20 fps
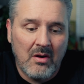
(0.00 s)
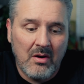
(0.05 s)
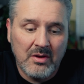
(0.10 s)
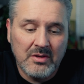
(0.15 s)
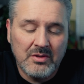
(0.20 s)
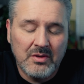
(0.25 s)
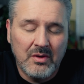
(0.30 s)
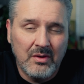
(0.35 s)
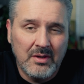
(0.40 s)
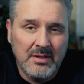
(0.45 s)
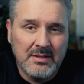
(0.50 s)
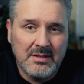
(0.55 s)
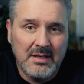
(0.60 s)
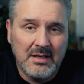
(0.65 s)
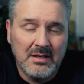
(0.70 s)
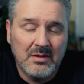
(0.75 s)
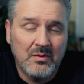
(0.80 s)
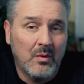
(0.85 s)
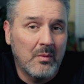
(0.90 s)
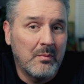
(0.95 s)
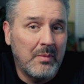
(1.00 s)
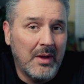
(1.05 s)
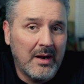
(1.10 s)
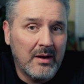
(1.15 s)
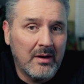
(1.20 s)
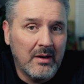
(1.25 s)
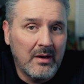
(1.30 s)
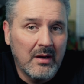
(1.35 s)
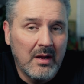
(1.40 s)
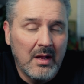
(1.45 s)
are as good as this or
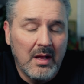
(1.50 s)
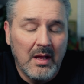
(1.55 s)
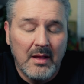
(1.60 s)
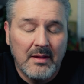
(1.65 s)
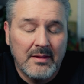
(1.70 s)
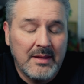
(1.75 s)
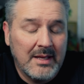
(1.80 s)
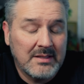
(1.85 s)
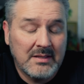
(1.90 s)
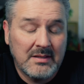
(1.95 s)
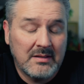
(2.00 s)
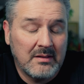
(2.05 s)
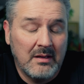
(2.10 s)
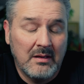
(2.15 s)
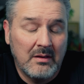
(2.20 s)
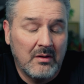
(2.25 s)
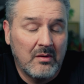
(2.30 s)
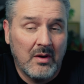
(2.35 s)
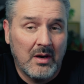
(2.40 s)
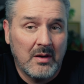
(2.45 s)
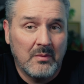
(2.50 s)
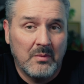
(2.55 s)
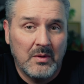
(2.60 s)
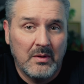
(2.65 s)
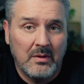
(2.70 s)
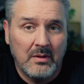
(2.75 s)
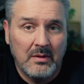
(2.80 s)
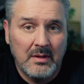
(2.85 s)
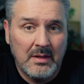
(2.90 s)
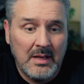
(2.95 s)
better, that's incredible.